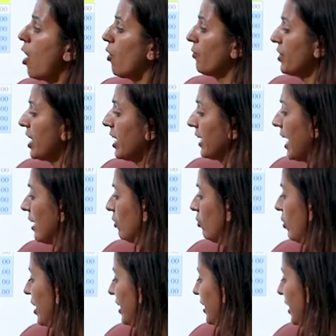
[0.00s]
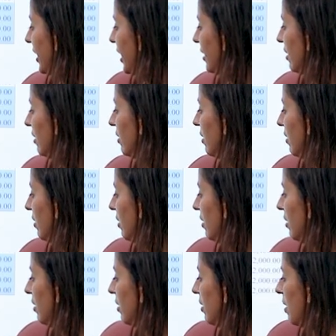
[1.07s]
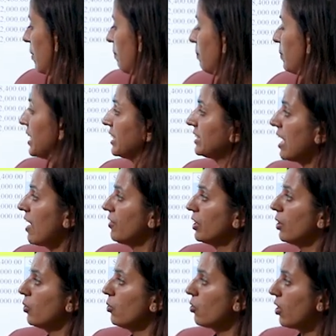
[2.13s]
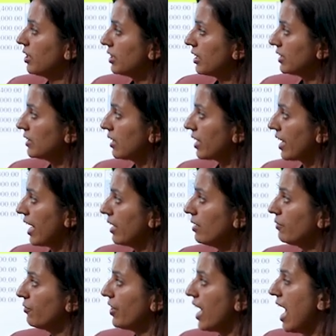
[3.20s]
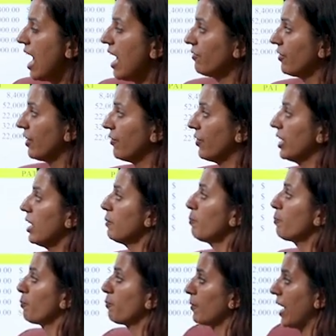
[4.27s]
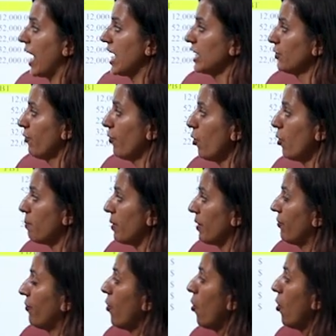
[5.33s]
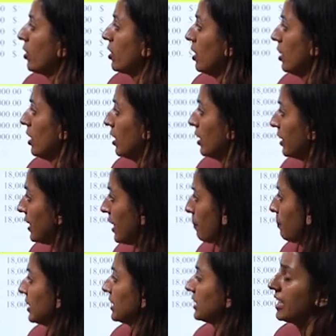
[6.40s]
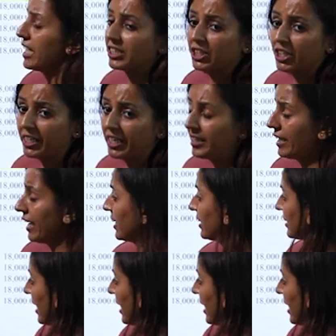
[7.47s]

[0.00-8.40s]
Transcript: how we are calculating it. Please have a look on this again. We have given a cash flow before depreciation and tax.